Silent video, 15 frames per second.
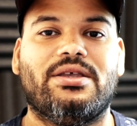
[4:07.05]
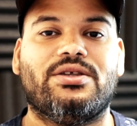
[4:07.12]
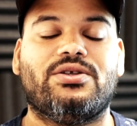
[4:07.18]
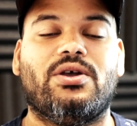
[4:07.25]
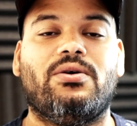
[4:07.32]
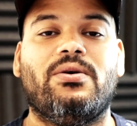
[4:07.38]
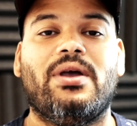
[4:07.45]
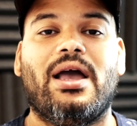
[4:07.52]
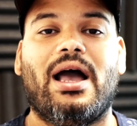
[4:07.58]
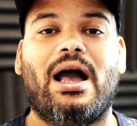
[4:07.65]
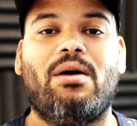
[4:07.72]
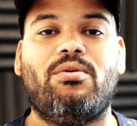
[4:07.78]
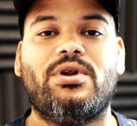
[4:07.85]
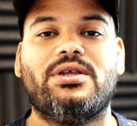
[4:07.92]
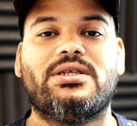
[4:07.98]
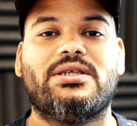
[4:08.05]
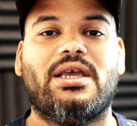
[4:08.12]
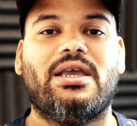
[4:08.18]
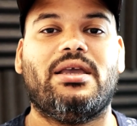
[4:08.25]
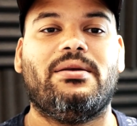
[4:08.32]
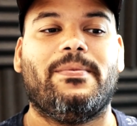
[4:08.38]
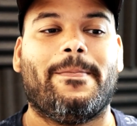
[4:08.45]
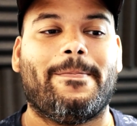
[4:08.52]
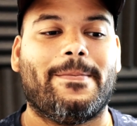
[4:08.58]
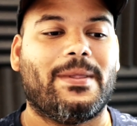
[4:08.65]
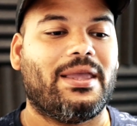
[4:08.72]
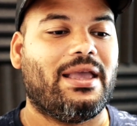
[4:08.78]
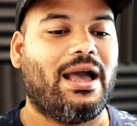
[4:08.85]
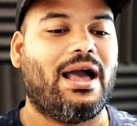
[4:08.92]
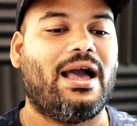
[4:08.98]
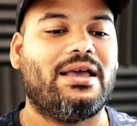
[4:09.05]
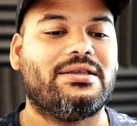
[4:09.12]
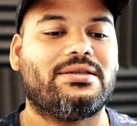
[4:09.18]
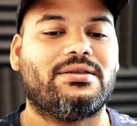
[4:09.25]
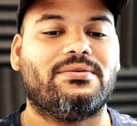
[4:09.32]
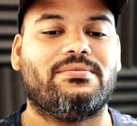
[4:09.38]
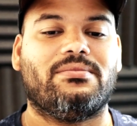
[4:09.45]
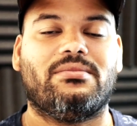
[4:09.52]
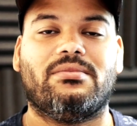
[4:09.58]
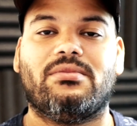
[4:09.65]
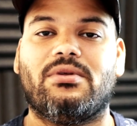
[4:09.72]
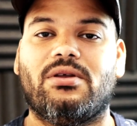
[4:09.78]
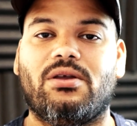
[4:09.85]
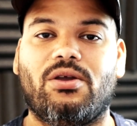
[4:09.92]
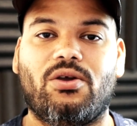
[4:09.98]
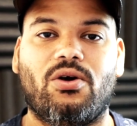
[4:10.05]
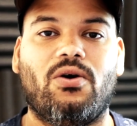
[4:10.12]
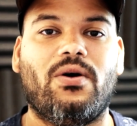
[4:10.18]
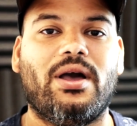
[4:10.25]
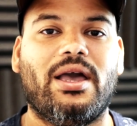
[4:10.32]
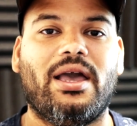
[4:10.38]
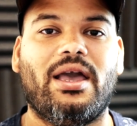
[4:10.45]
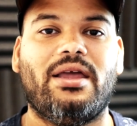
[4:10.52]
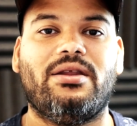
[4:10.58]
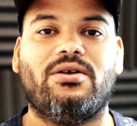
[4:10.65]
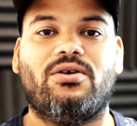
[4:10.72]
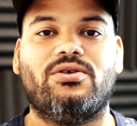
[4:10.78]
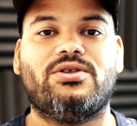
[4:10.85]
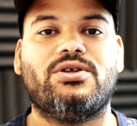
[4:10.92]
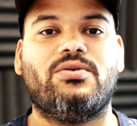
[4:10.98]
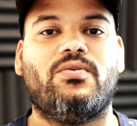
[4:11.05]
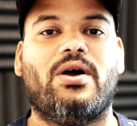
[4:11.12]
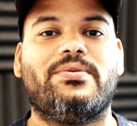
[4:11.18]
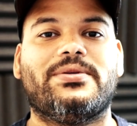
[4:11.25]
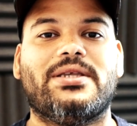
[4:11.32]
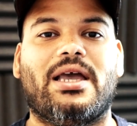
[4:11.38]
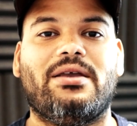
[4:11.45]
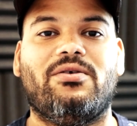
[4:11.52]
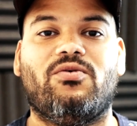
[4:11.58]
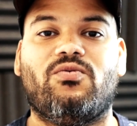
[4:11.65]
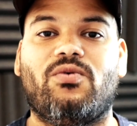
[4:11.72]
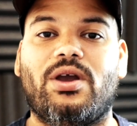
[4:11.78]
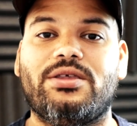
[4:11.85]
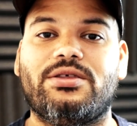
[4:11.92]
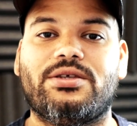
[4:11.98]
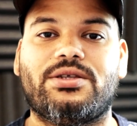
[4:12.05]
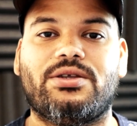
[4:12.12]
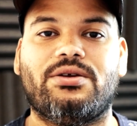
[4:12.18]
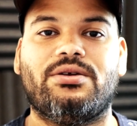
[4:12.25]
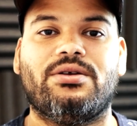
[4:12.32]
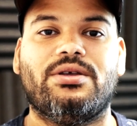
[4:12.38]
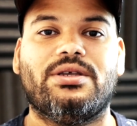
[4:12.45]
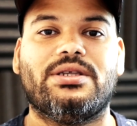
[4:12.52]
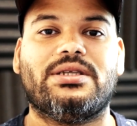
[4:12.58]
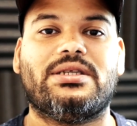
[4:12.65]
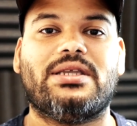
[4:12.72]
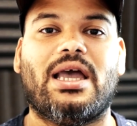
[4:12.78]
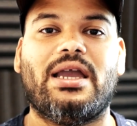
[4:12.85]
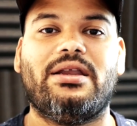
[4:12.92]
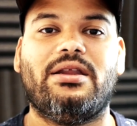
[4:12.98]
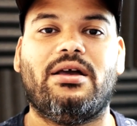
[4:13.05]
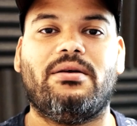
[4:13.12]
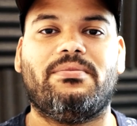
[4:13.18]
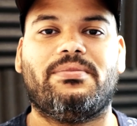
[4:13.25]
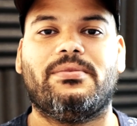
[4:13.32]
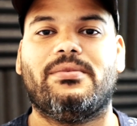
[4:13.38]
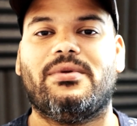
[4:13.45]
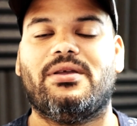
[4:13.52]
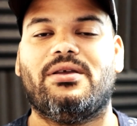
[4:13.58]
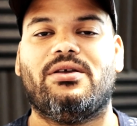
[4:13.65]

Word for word: So I want to say, guys, go ahead, go to the website, register, sign up.